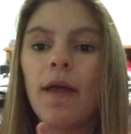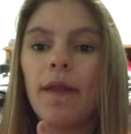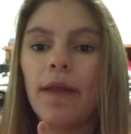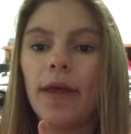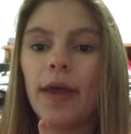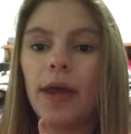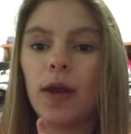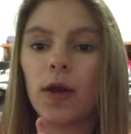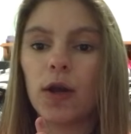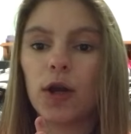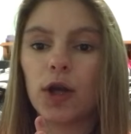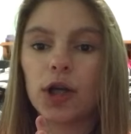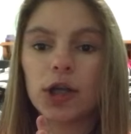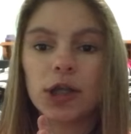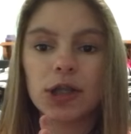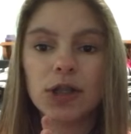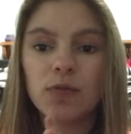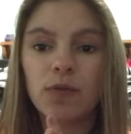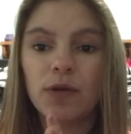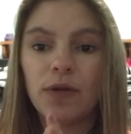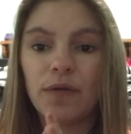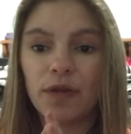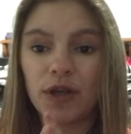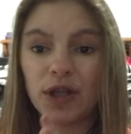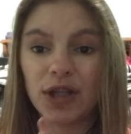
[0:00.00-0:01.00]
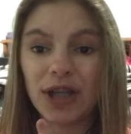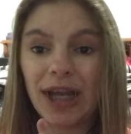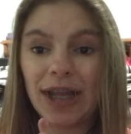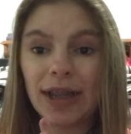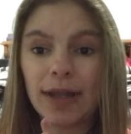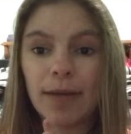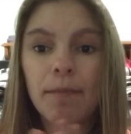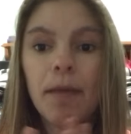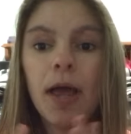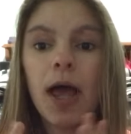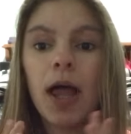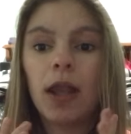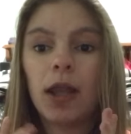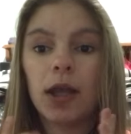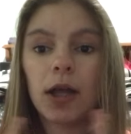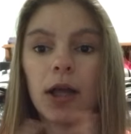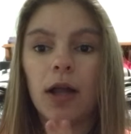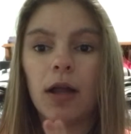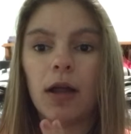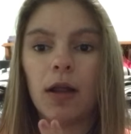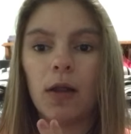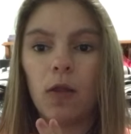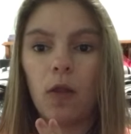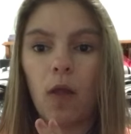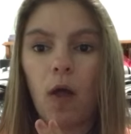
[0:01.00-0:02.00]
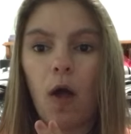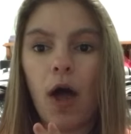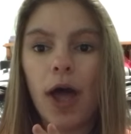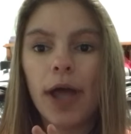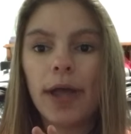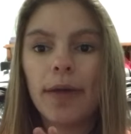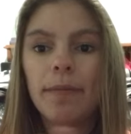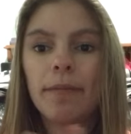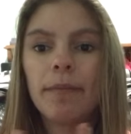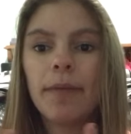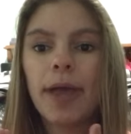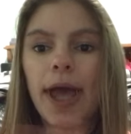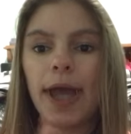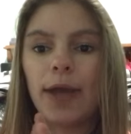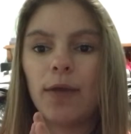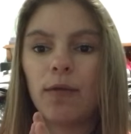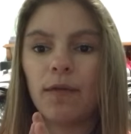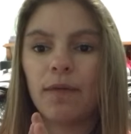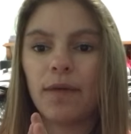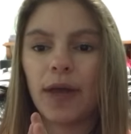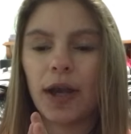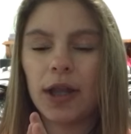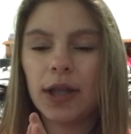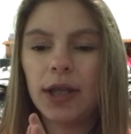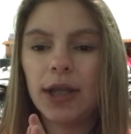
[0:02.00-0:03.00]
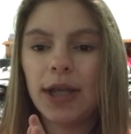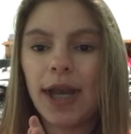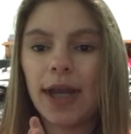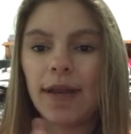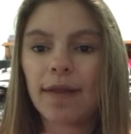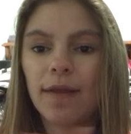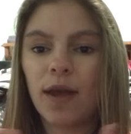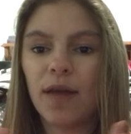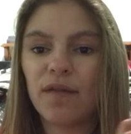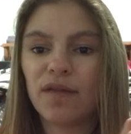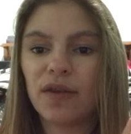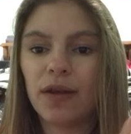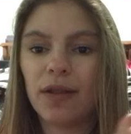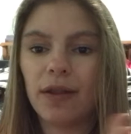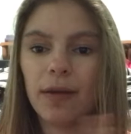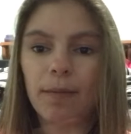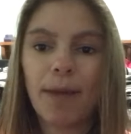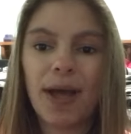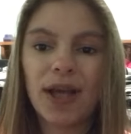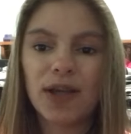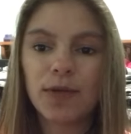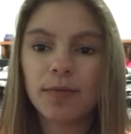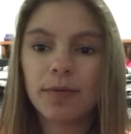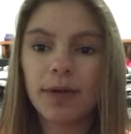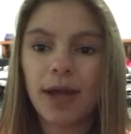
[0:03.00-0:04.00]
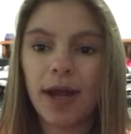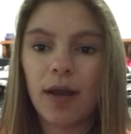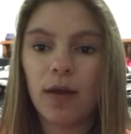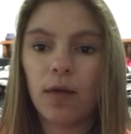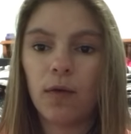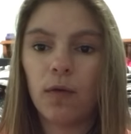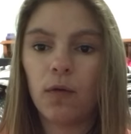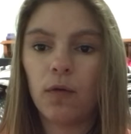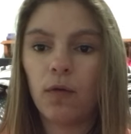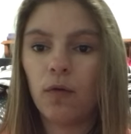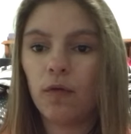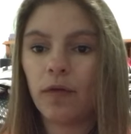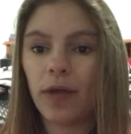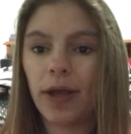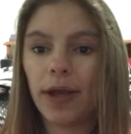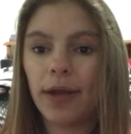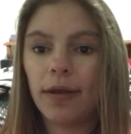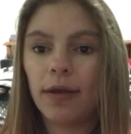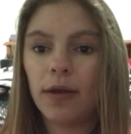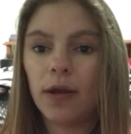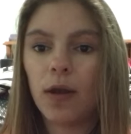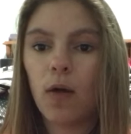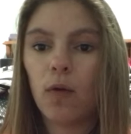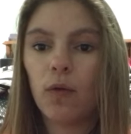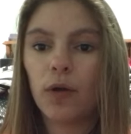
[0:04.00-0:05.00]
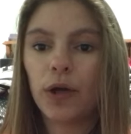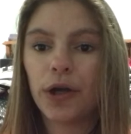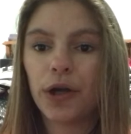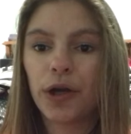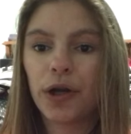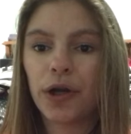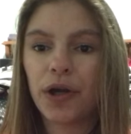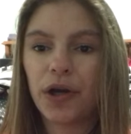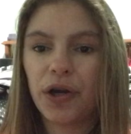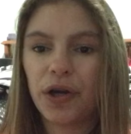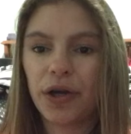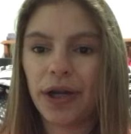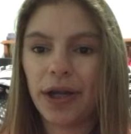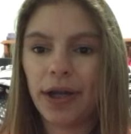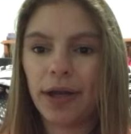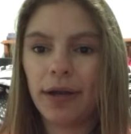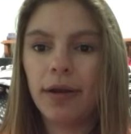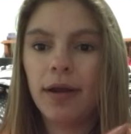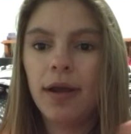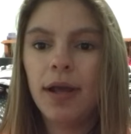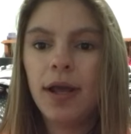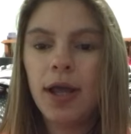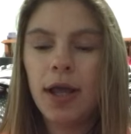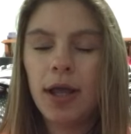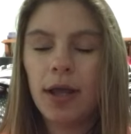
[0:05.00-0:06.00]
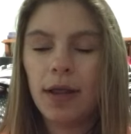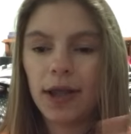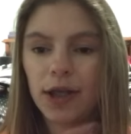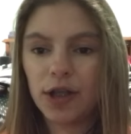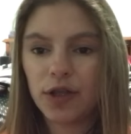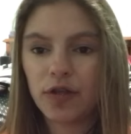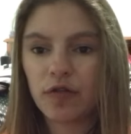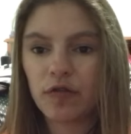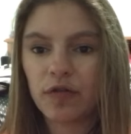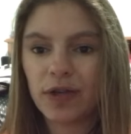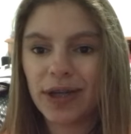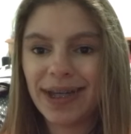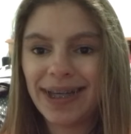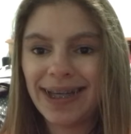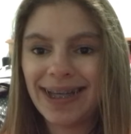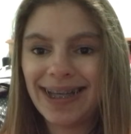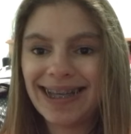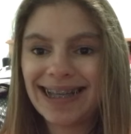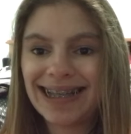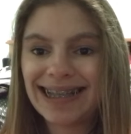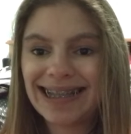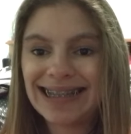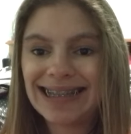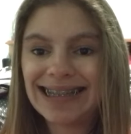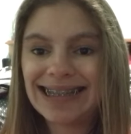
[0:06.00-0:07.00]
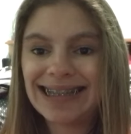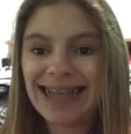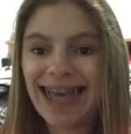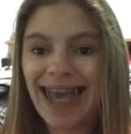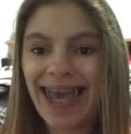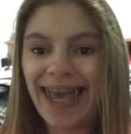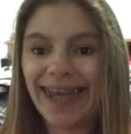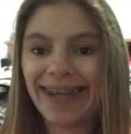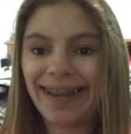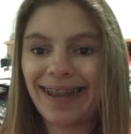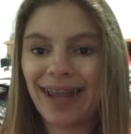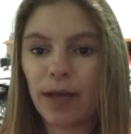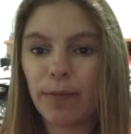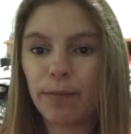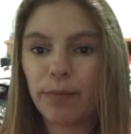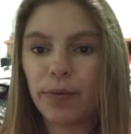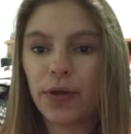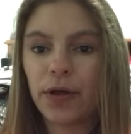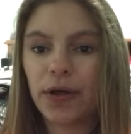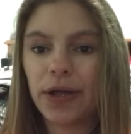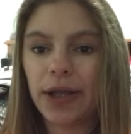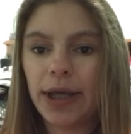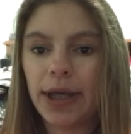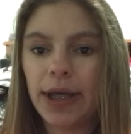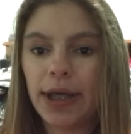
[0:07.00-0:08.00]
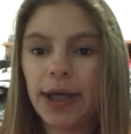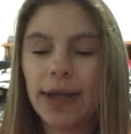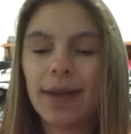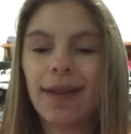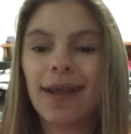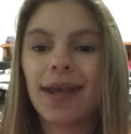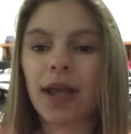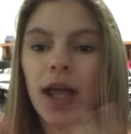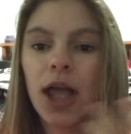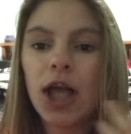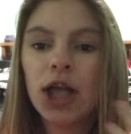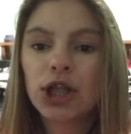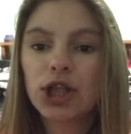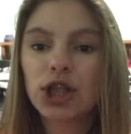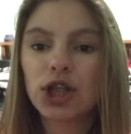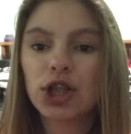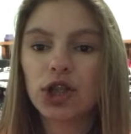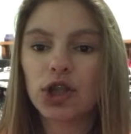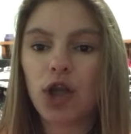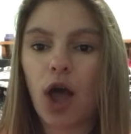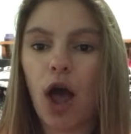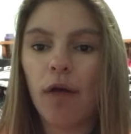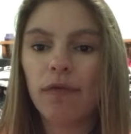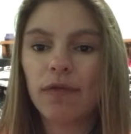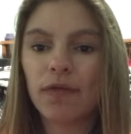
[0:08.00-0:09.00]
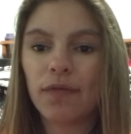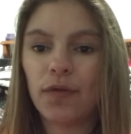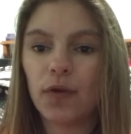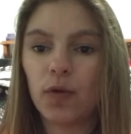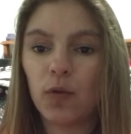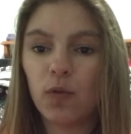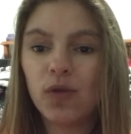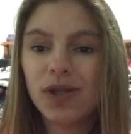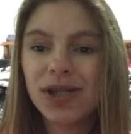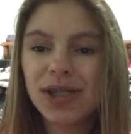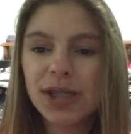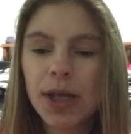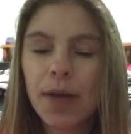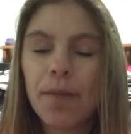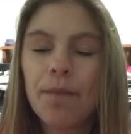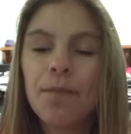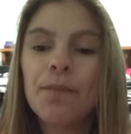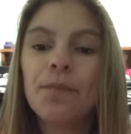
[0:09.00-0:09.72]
It hurts when you first get them, like a lot. And you can barely eat anything, you have to eat like mashed potatoes and yogurt and like drinks and like pudding, like just soft food.